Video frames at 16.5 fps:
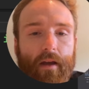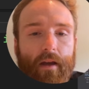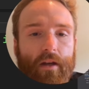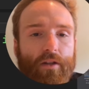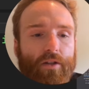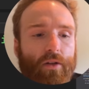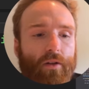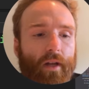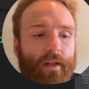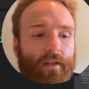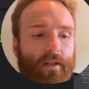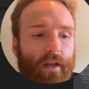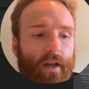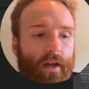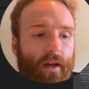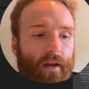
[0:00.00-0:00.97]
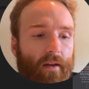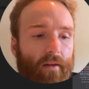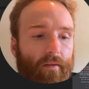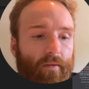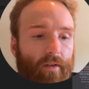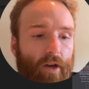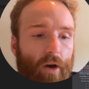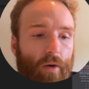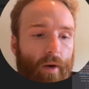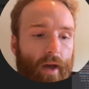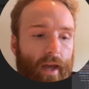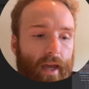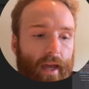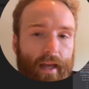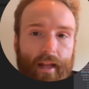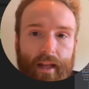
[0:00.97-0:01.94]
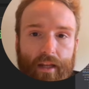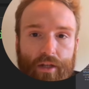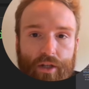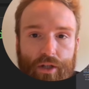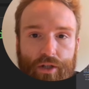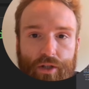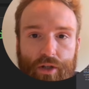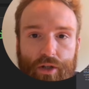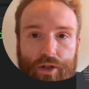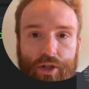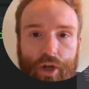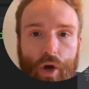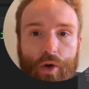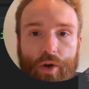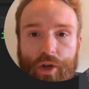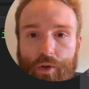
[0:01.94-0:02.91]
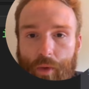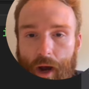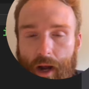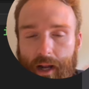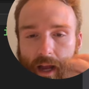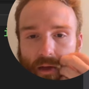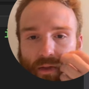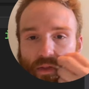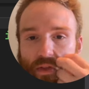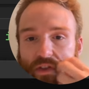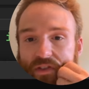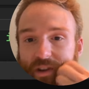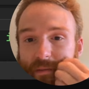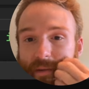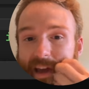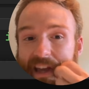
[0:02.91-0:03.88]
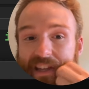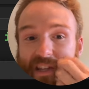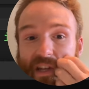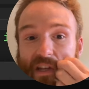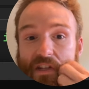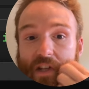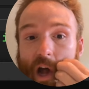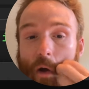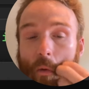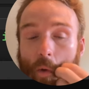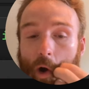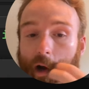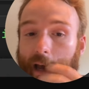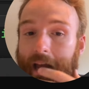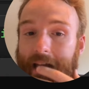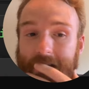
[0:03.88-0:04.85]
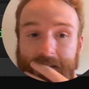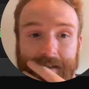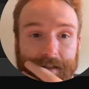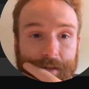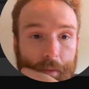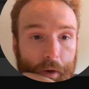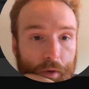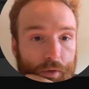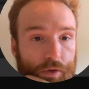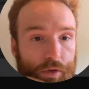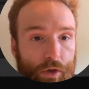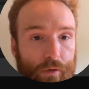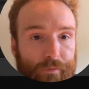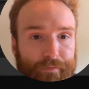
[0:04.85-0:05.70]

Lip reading: So let's go ahead and just show you right now that this command does not work as it's supposed to.